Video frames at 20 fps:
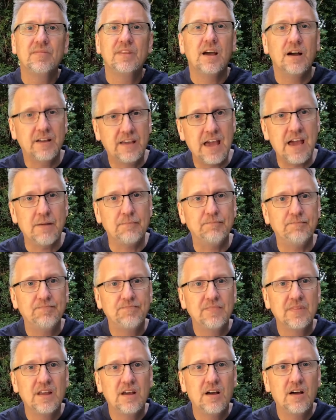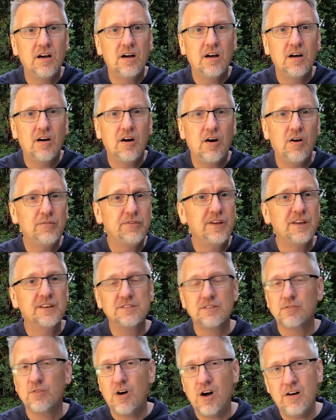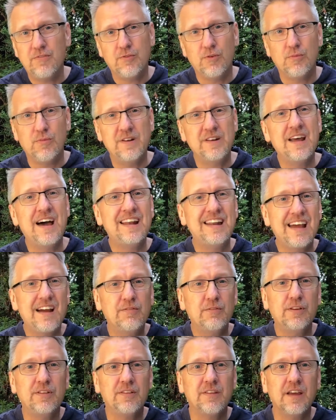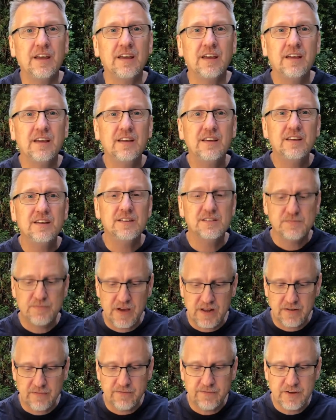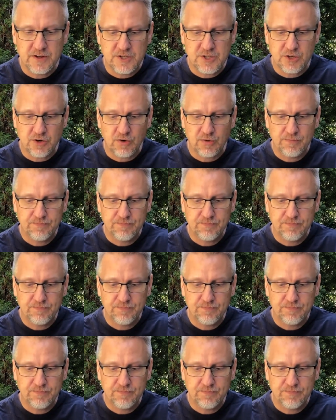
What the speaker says: Again, all things are lawful, but not everything is beneficial.